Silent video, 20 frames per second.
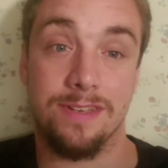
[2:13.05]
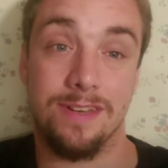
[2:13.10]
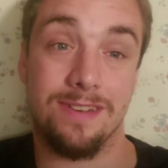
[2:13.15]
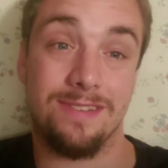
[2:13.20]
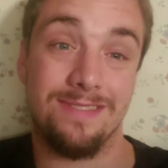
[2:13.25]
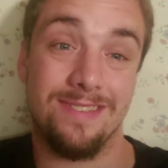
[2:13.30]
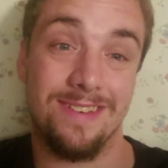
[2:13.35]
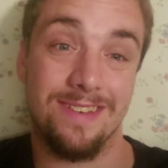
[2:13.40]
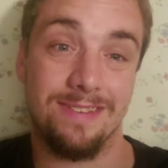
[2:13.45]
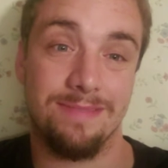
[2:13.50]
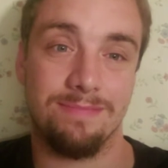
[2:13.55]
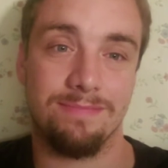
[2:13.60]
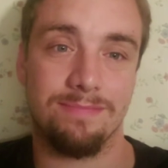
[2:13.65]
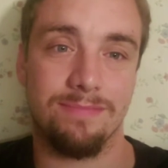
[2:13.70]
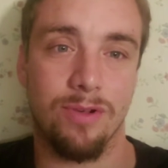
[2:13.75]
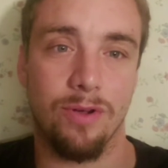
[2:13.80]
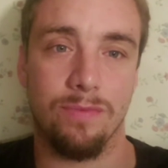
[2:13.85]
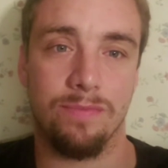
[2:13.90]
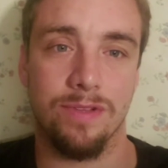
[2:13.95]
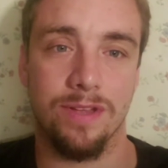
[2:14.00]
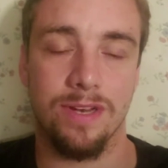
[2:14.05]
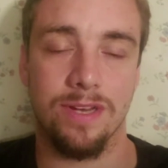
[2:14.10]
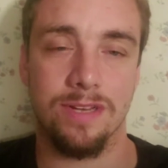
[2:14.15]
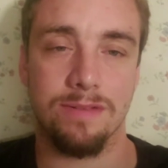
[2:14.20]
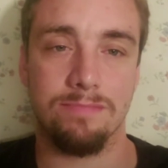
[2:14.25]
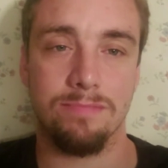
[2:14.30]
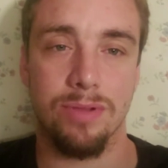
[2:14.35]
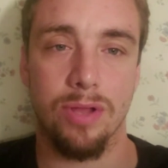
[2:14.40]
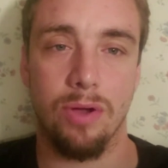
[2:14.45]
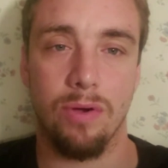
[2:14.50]
So hopefully it
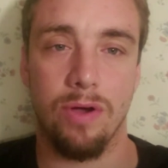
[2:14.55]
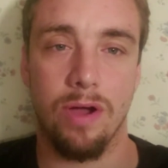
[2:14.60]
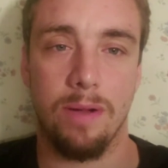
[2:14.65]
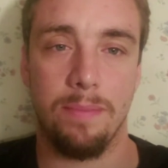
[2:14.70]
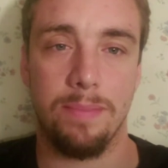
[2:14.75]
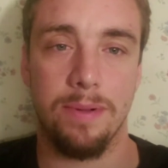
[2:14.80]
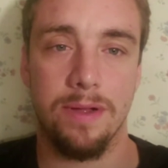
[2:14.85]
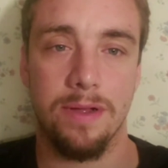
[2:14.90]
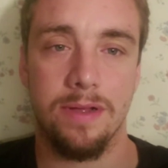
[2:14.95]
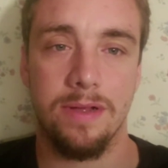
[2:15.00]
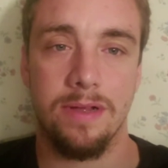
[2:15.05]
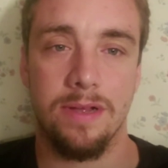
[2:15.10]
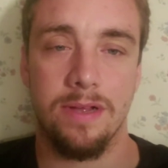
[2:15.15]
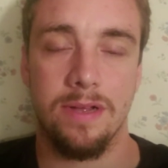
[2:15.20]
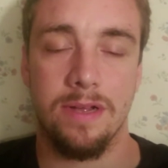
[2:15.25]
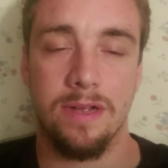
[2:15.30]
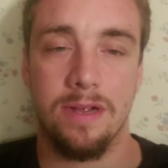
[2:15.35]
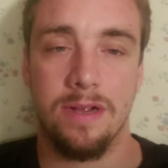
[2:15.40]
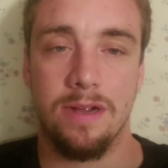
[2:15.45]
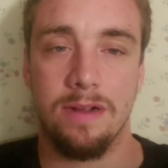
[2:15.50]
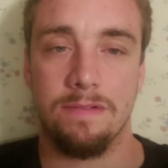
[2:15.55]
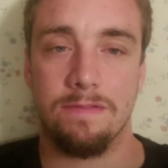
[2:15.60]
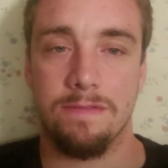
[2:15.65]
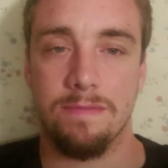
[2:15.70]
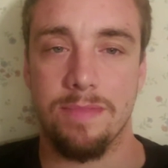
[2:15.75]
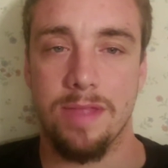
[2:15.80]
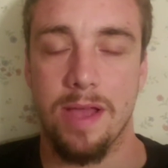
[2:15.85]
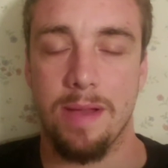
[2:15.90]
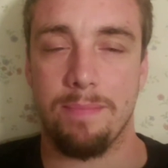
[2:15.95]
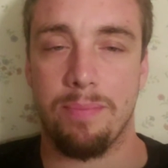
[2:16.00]
doesn't blow up.
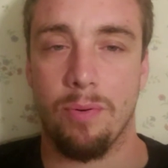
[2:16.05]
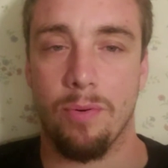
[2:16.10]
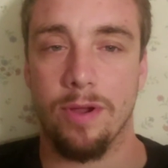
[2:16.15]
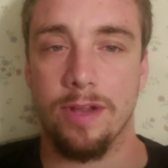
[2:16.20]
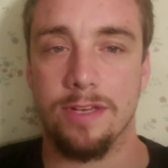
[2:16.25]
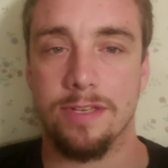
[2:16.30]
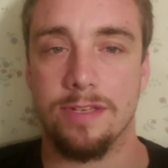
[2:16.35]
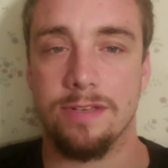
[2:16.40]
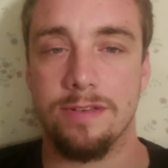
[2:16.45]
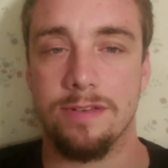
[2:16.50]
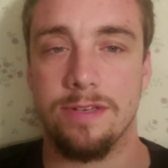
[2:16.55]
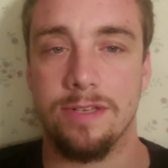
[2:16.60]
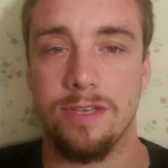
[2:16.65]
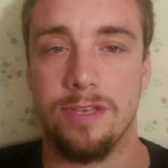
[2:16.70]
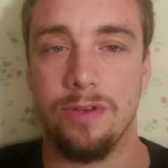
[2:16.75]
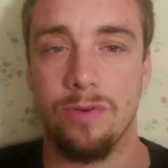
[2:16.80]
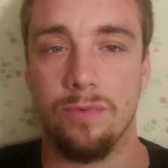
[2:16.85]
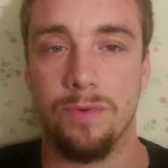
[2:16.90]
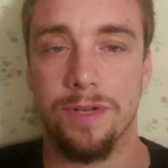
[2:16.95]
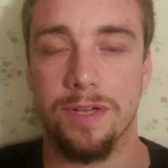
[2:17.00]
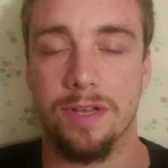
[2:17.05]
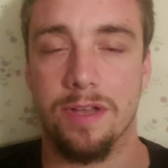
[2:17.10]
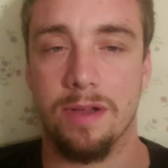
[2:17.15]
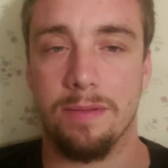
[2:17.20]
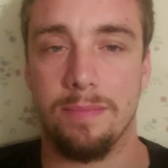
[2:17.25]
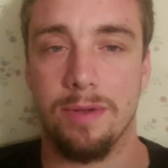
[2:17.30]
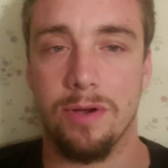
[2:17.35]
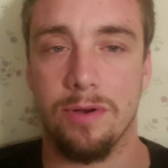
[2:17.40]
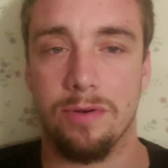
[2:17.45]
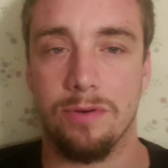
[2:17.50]
From that point, Suzi-Q will
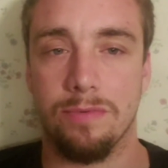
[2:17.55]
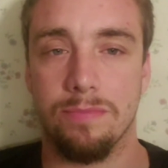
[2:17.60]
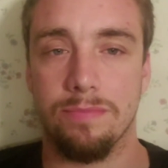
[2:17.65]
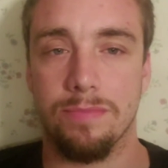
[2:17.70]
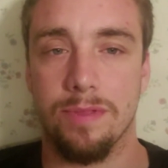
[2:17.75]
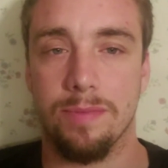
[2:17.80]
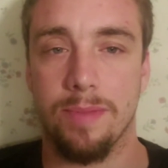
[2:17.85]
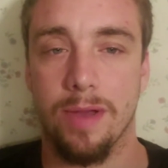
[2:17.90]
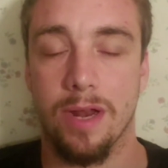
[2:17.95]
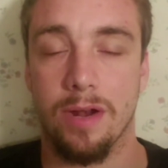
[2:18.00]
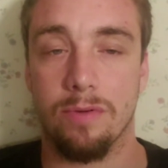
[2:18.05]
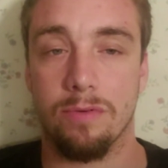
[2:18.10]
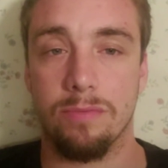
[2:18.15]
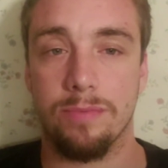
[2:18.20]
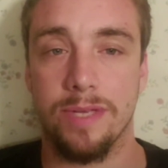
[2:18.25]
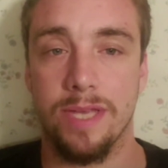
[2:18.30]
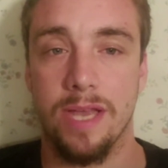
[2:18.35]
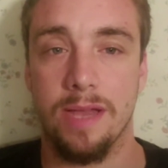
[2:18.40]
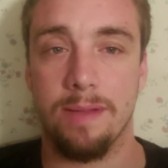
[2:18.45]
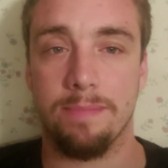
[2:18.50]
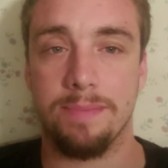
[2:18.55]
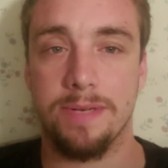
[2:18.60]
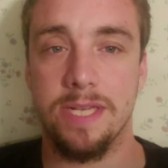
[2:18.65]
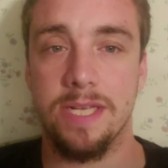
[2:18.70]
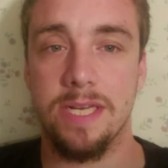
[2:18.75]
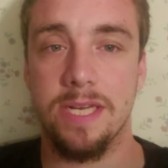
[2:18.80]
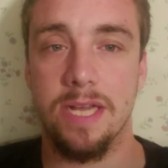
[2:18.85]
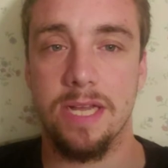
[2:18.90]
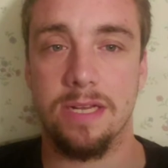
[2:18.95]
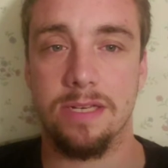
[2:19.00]
come home. The bottle will be
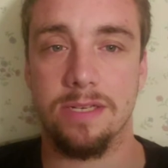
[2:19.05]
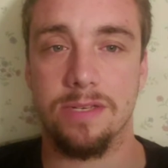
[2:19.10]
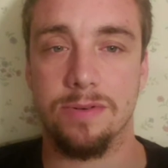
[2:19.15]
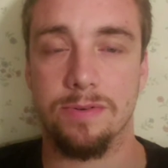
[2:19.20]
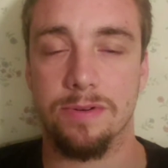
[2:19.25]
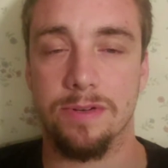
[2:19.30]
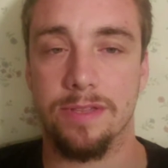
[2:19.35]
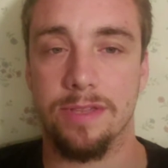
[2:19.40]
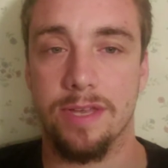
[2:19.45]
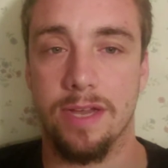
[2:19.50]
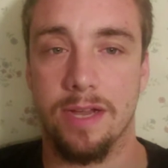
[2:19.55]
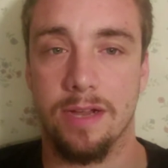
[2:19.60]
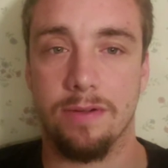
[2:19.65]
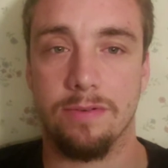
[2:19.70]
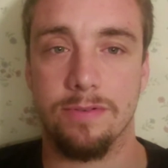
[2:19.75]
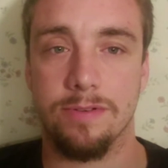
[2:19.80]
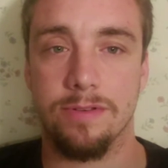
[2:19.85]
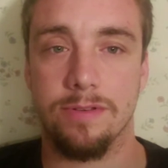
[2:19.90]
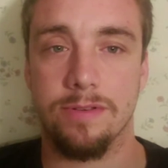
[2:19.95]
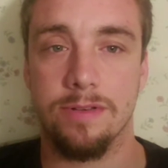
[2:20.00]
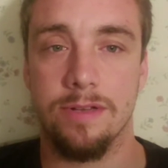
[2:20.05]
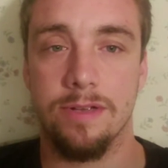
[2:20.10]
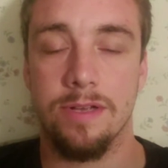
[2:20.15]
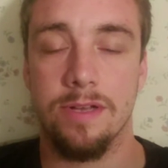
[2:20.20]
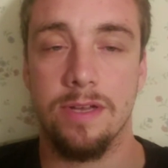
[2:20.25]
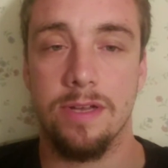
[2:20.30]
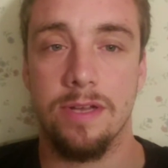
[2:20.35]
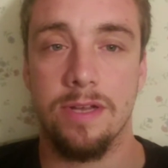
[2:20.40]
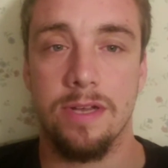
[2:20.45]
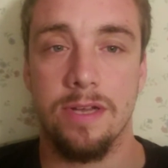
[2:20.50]
emptied and stored in the house.
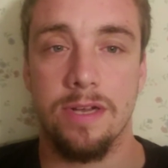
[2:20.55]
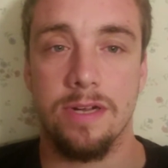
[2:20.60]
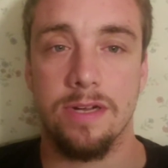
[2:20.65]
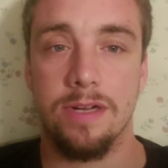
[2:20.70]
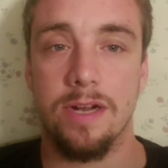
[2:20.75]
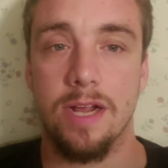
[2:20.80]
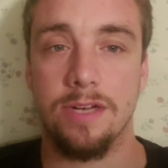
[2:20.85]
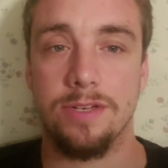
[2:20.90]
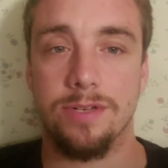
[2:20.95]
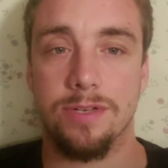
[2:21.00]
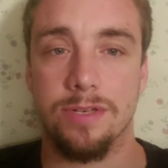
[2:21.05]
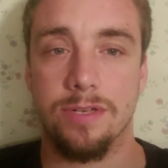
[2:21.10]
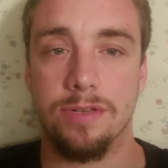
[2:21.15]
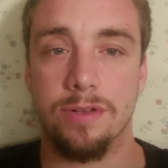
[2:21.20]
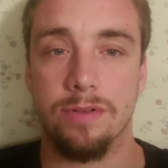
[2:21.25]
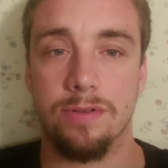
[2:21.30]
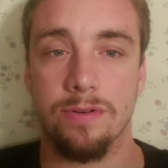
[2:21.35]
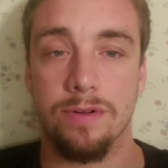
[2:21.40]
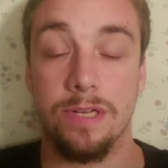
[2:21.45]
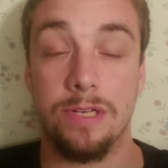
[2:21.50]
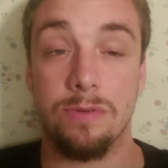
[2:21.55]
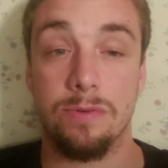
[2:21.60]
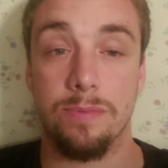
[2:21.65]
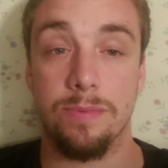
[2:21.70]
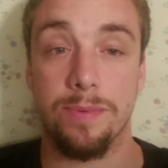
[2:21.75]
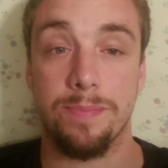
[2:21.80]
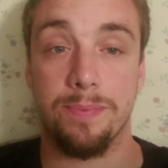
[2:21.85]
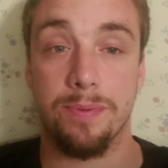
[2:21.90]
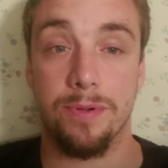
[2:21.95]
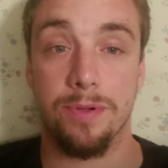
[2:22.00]
Nitrous solenoids will
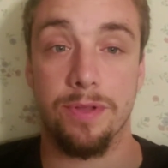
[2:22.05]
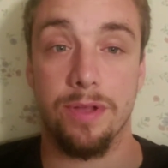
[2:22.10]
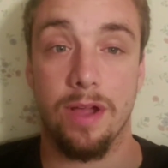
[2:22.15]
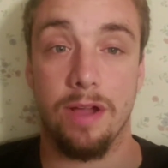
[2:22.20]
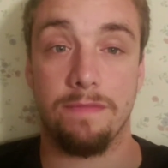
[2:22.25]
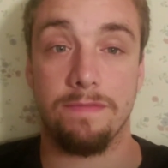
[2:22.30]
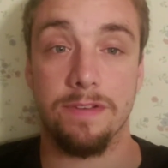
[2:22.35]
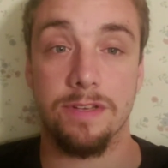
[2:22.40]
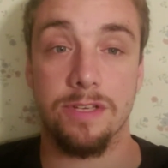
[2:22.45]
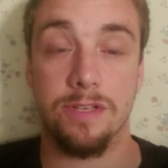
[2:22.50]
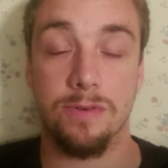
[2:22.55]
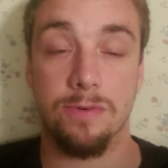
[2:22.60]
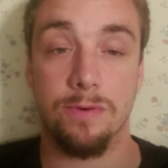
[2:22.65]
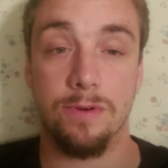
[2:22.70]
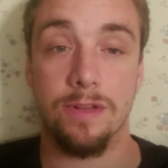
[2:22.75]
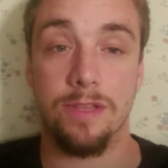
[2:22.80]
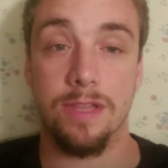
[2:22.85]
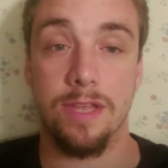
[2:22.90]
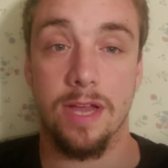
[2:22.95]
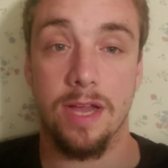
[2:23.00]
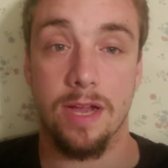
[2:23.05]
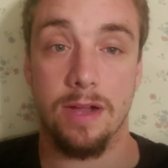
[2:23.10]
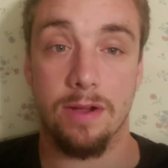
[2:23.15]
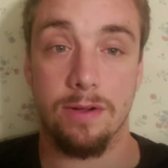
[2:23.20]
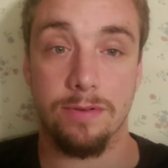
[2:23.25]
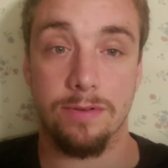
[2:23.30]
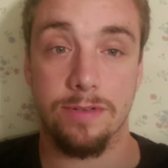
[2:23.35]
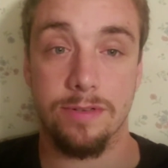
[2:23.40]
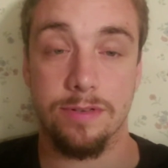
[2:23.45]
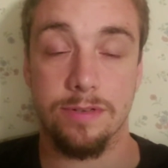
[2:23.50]
be pulled off and stored in the
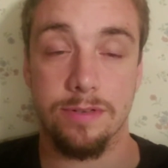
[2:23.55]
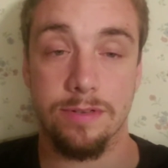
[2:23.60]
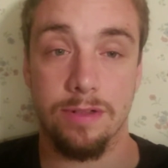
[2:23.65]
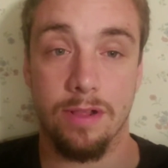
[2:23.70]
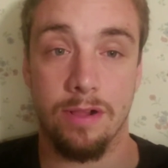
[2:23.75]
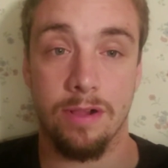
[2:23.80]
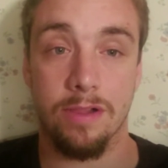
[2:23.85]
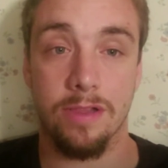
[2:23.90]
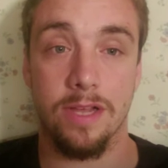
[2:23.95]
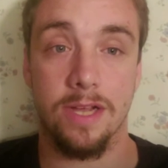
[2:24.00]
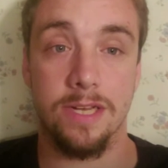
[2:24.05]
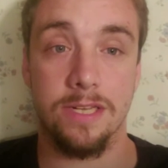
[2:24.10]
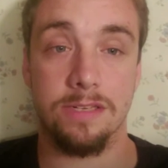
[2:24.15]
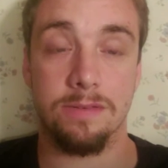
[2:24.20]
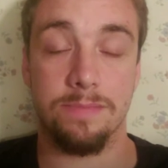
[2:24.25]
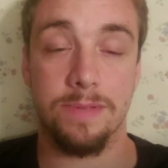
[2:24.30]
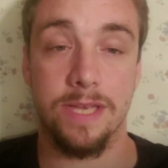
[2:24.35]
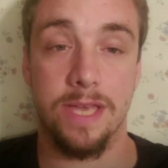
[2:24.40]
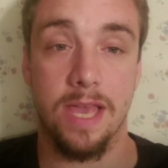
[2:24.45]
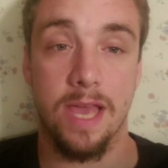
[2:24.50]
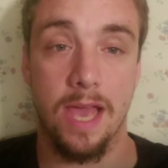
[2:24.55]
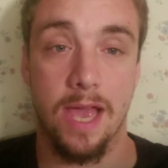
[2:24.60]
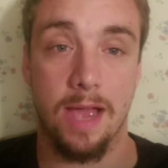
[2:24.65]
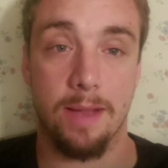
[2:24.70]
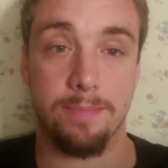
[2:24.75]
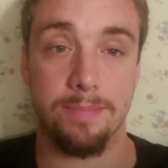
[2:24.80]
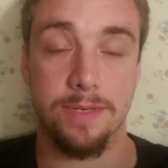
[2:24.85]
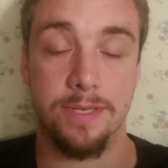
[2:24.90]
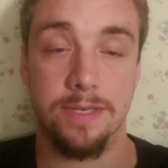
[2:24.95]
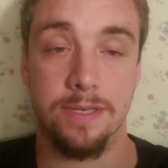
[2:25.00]
house. All lines will be
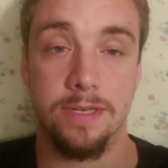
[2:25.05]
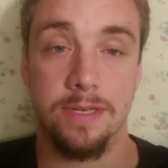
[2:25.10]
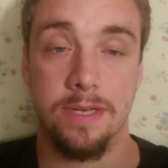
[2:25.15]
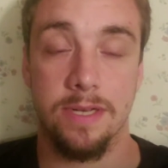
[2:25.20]
capped.